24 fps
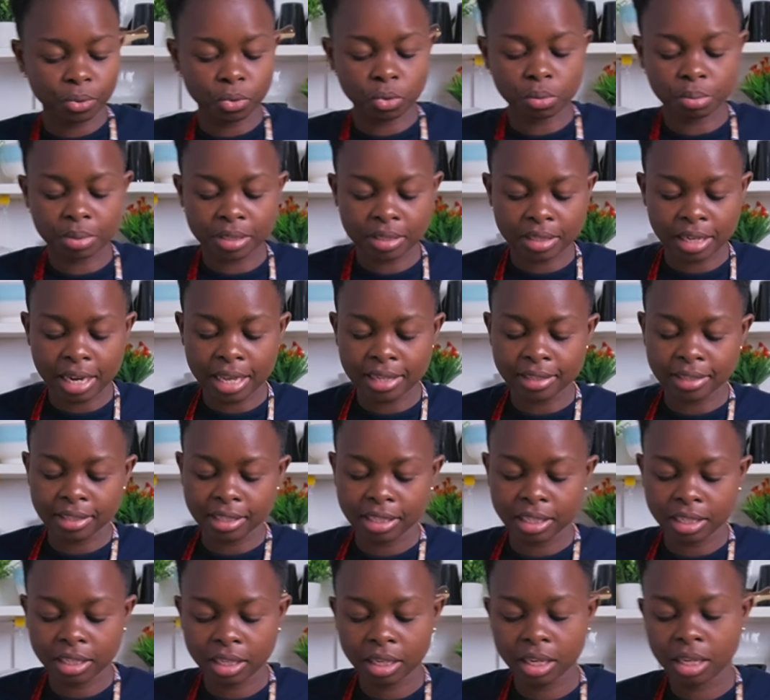you'll be
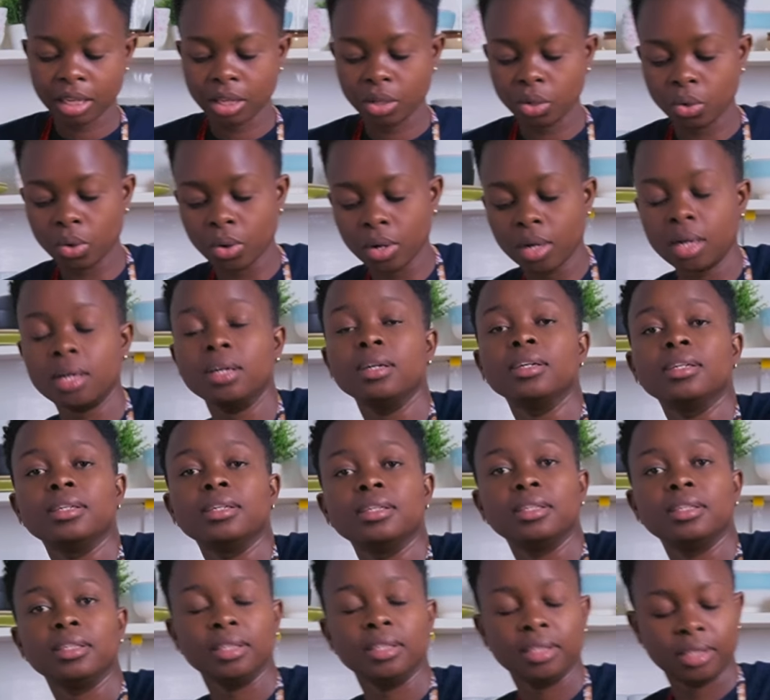slicing your
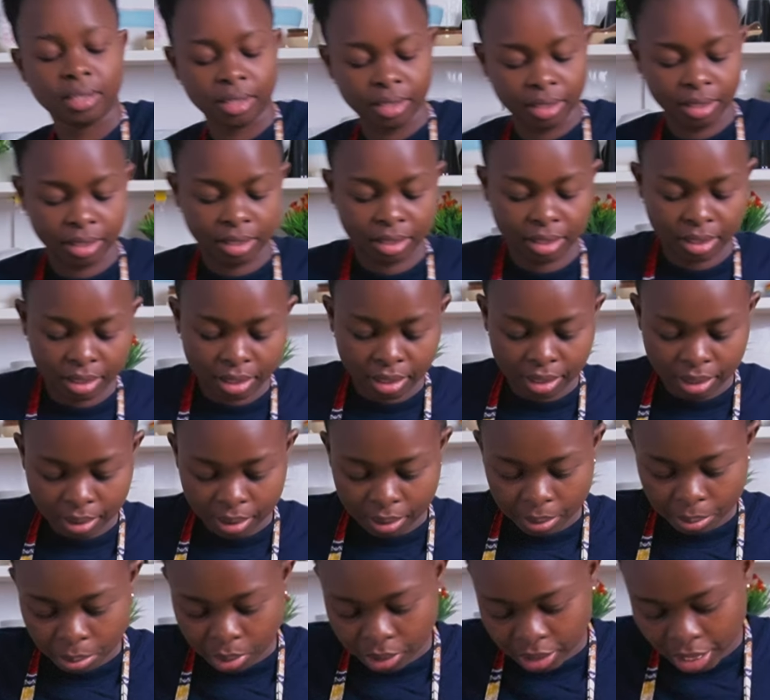
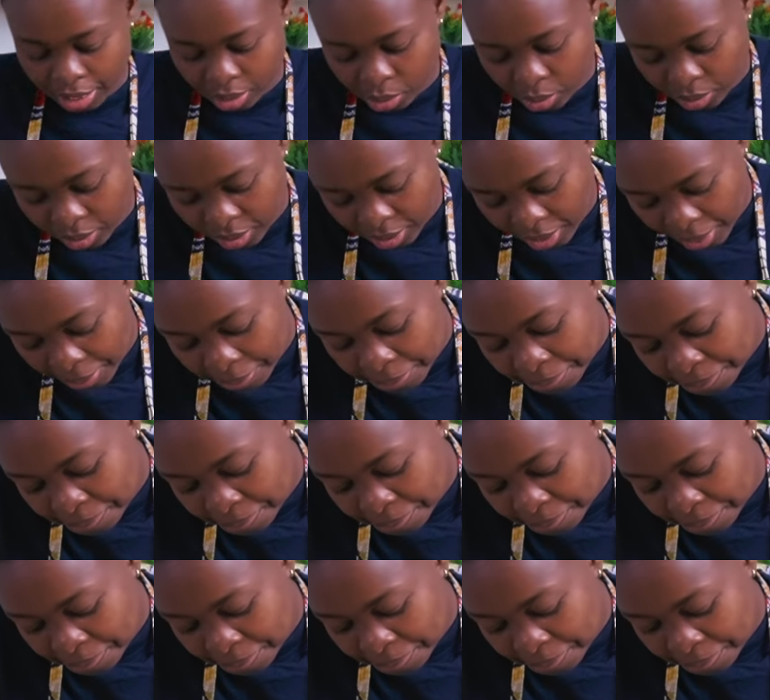potatoes.